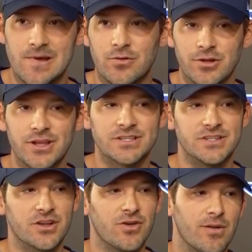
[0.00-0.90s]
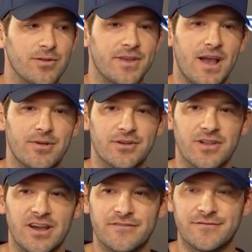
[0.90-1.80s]
It really is an incredible time in your
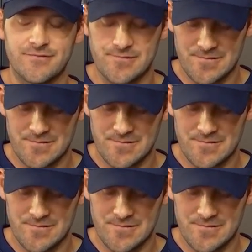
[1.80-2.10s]
life.